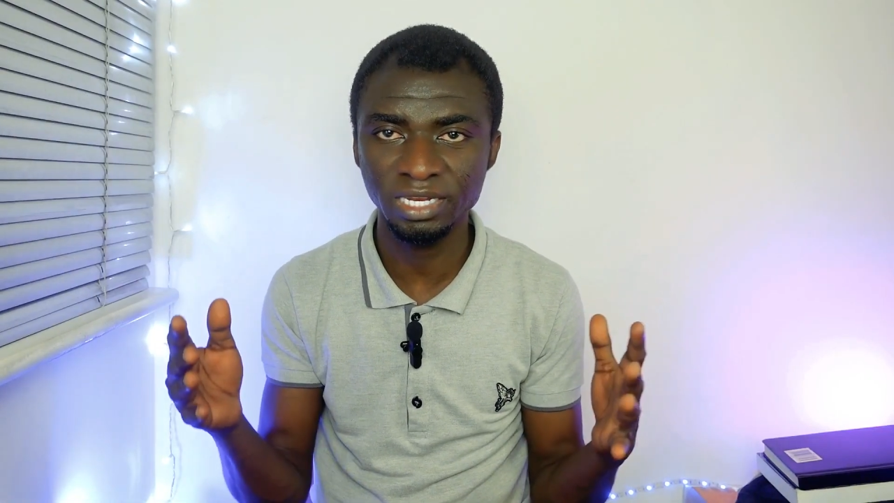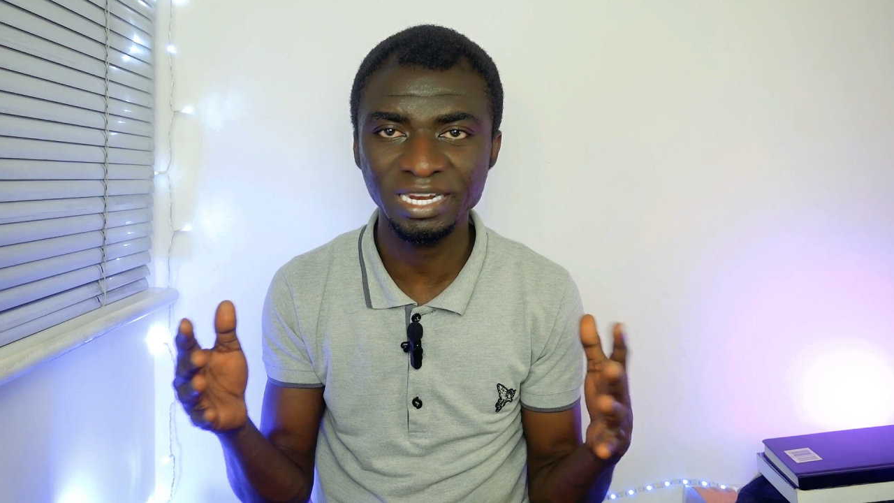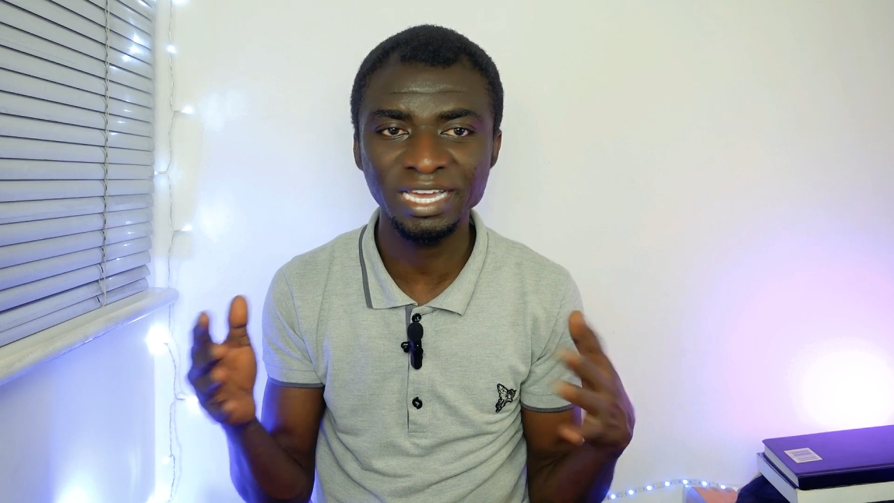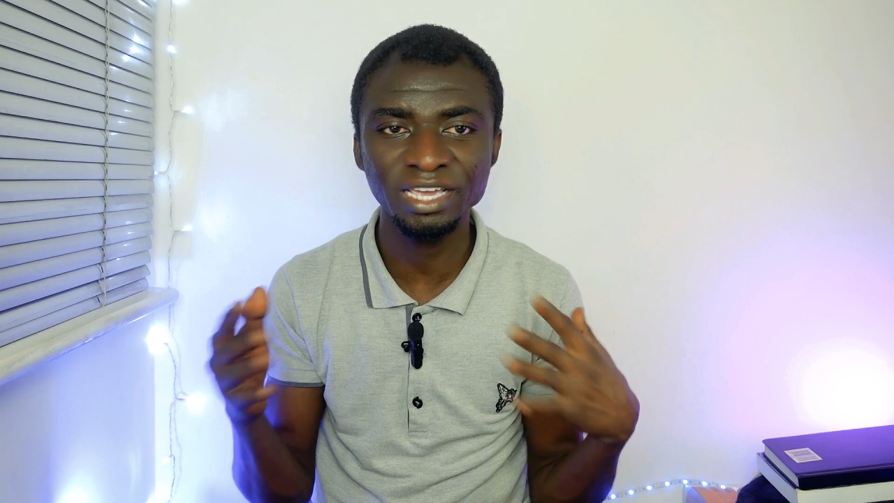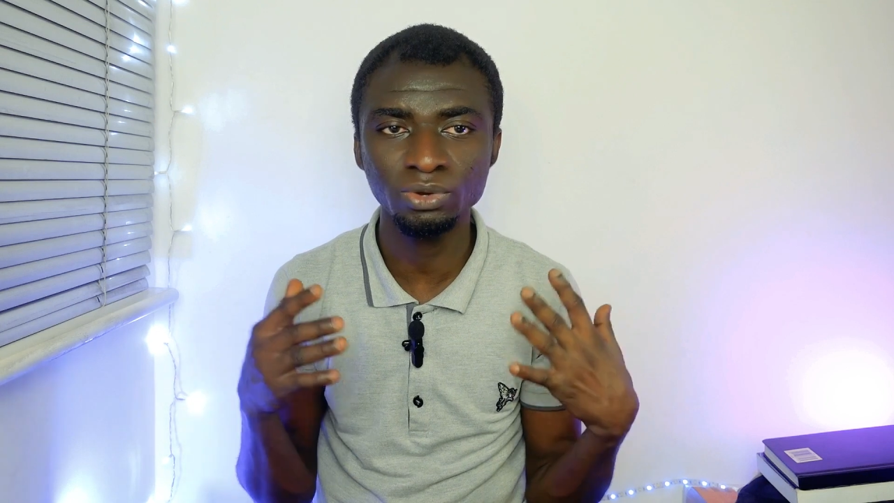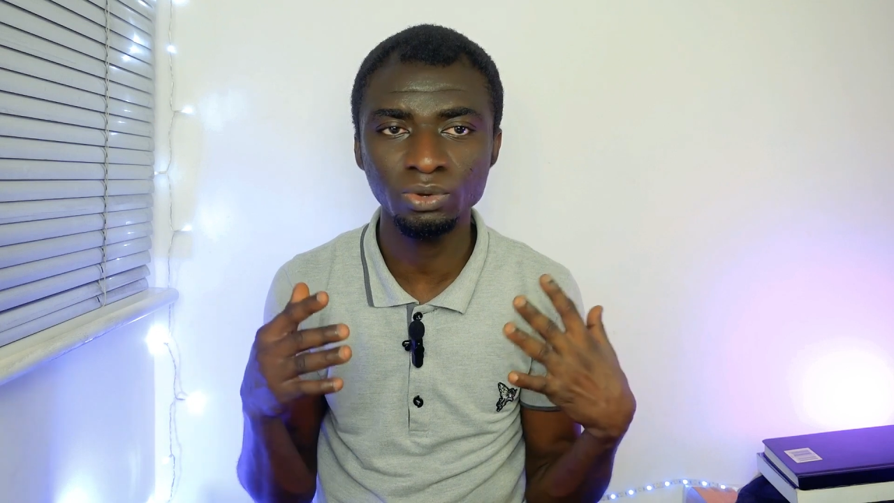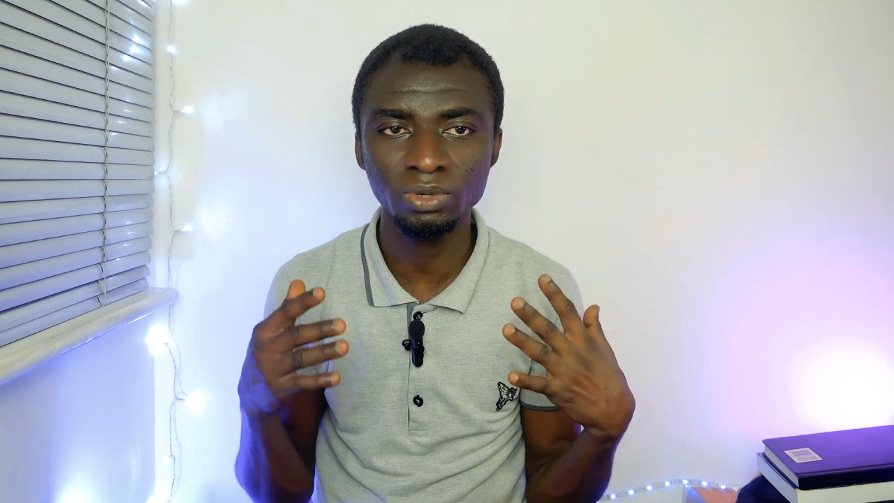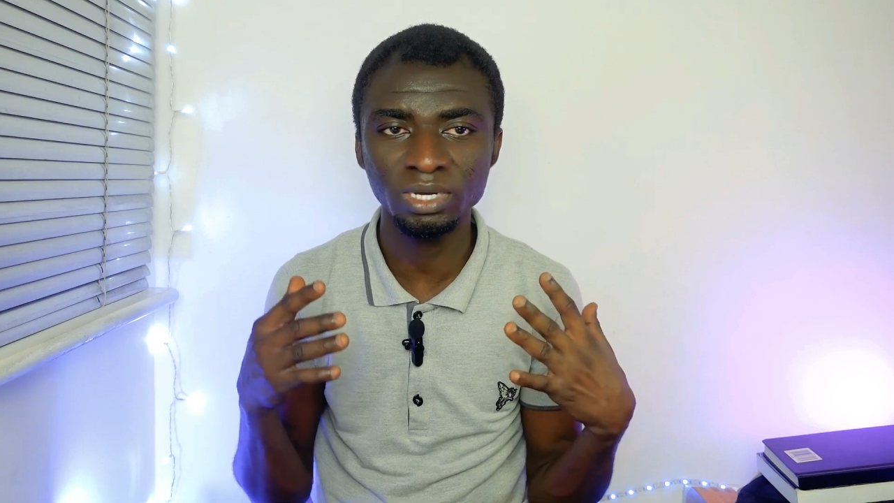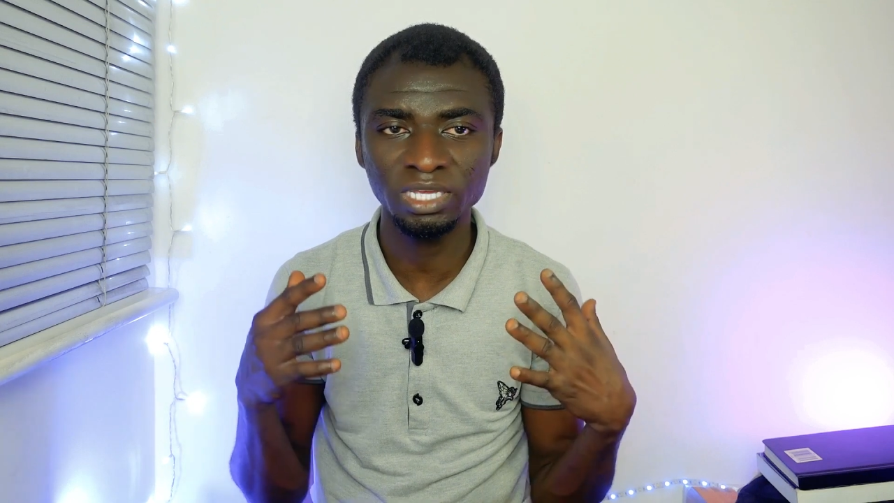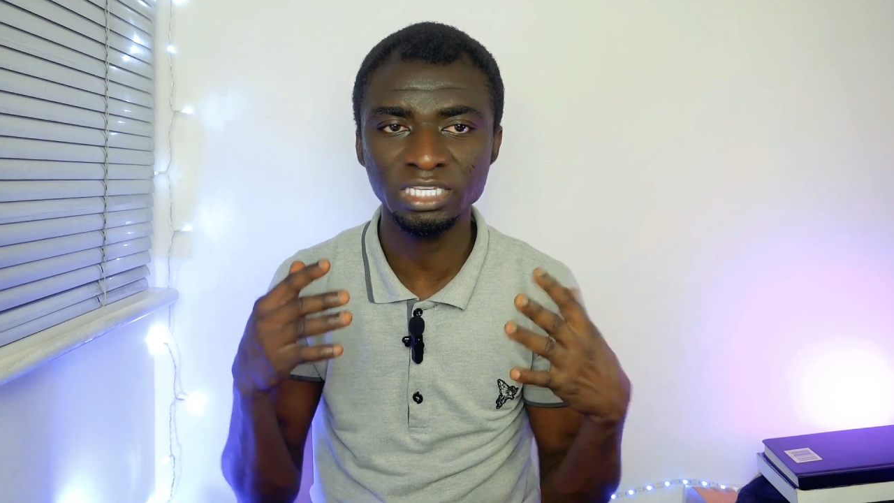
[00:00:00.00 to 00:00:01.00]
I know
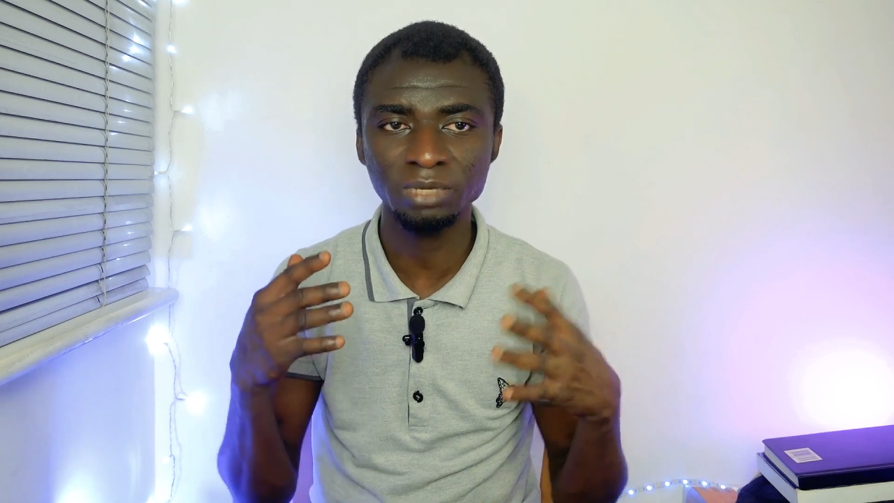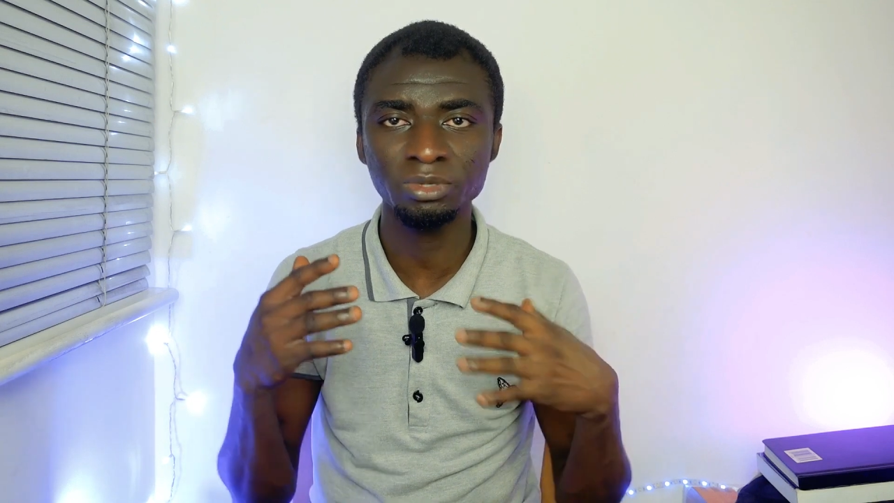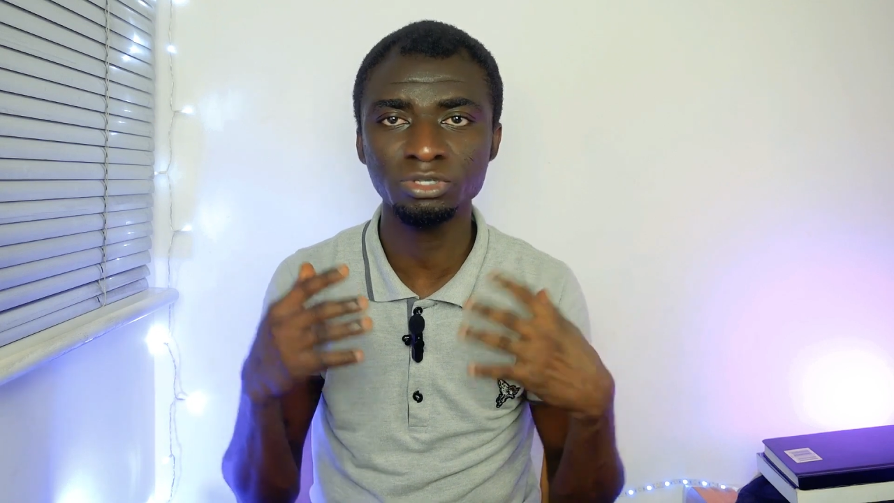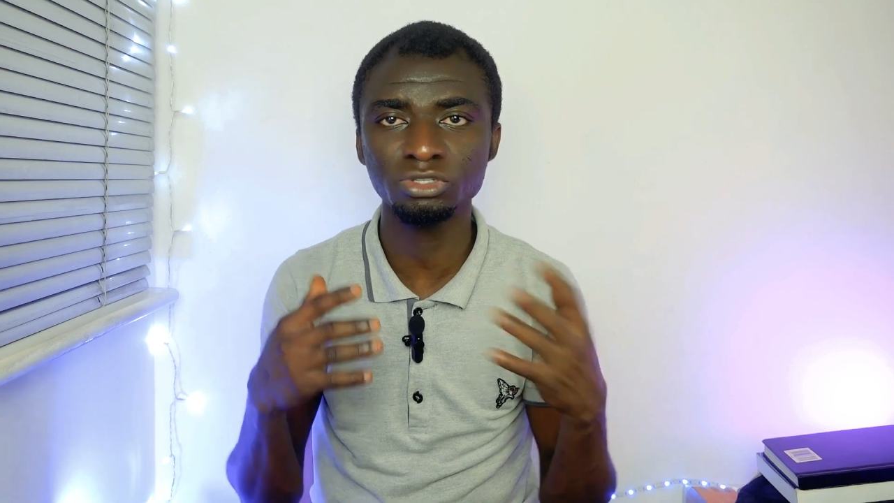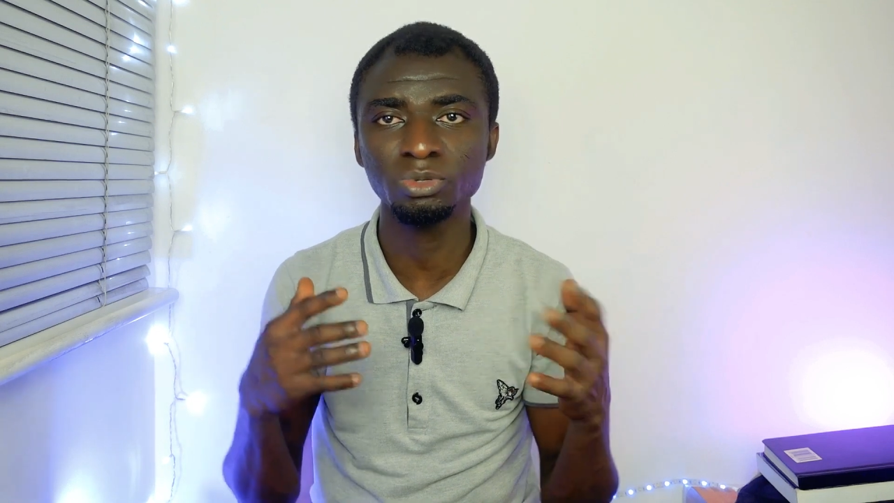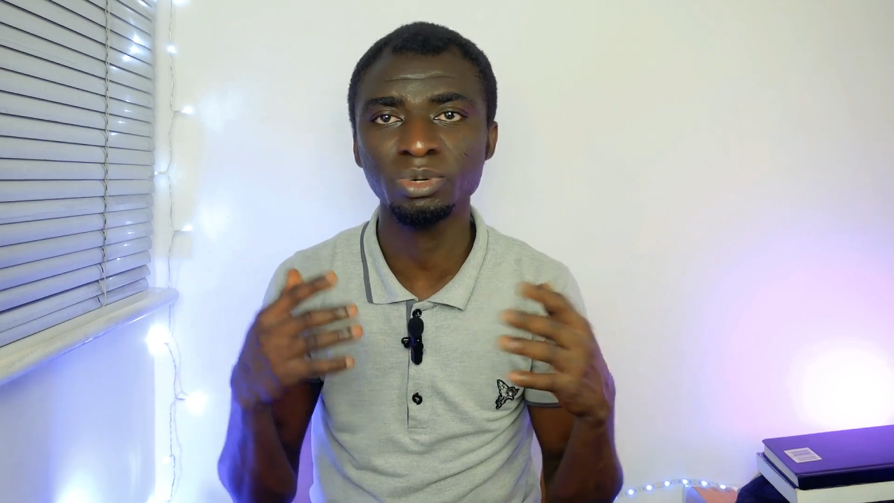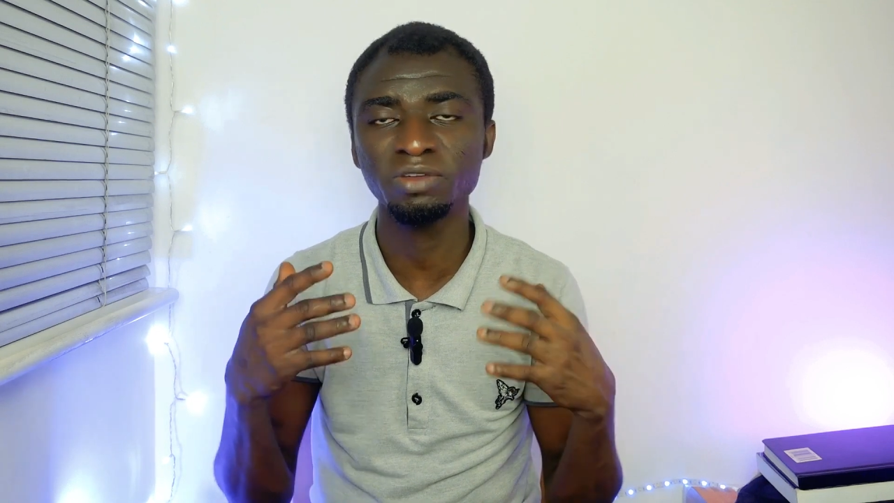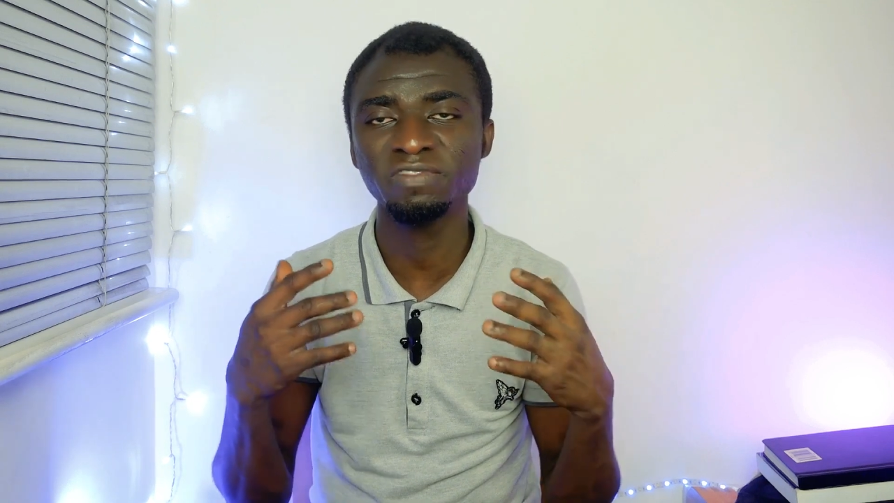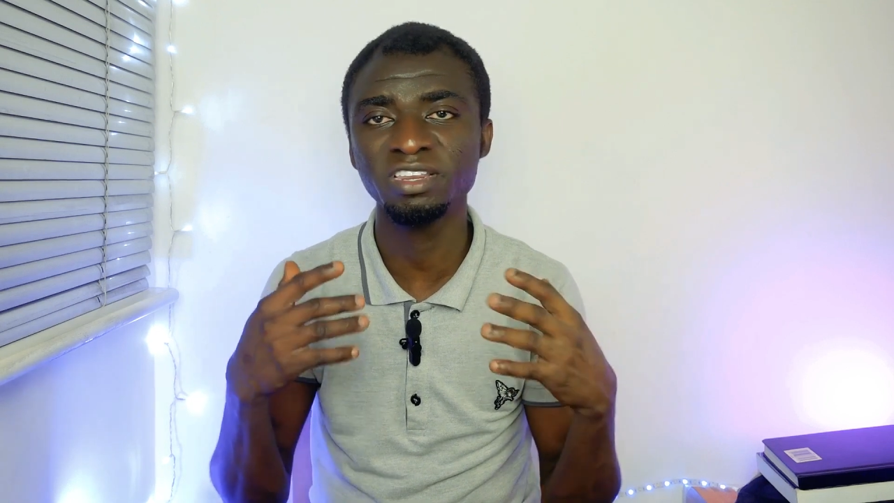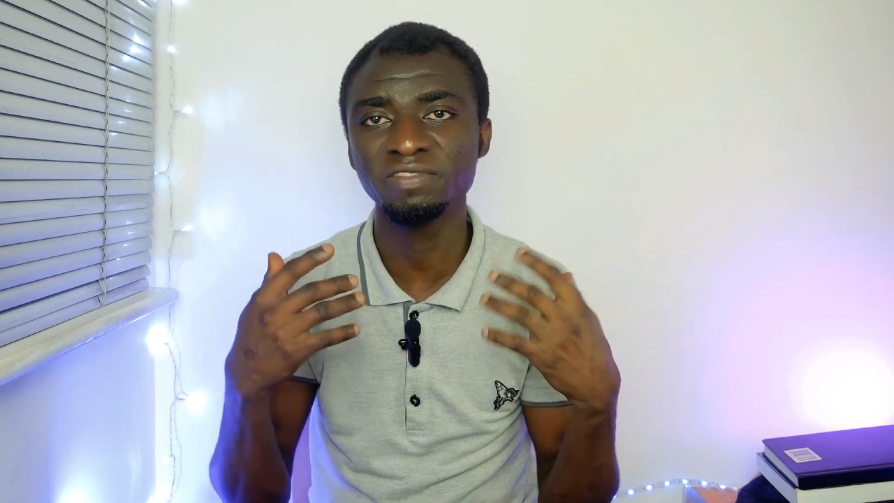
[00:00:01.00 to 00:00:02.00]
this happens to be one of
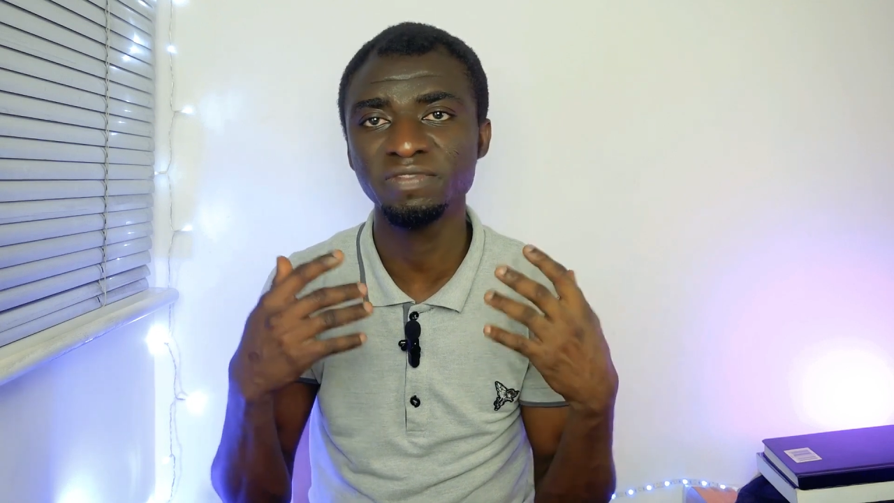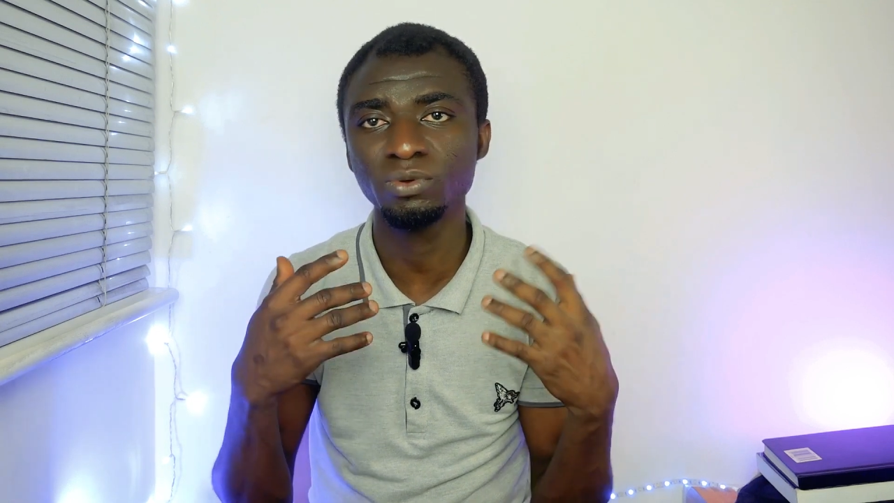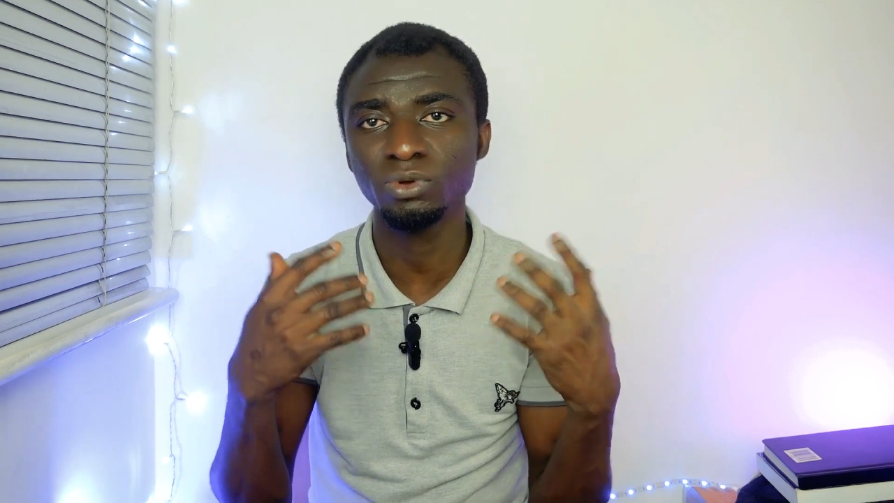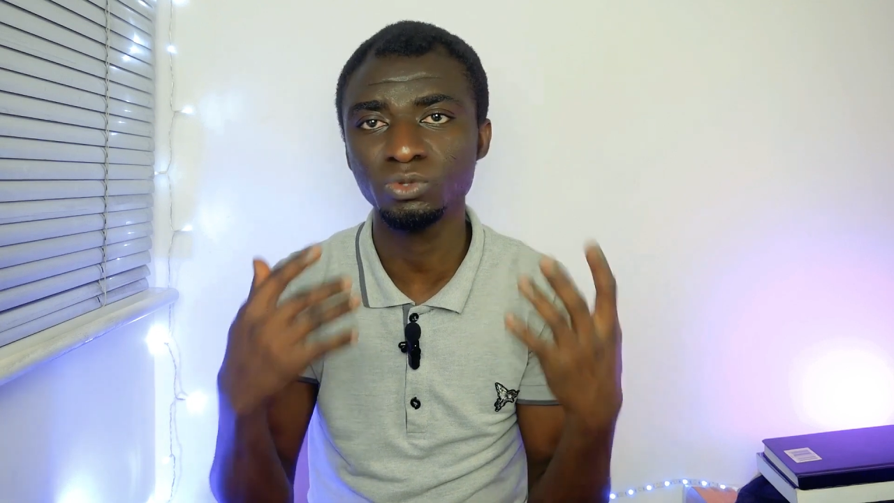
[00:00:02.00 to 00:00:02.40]
the difficult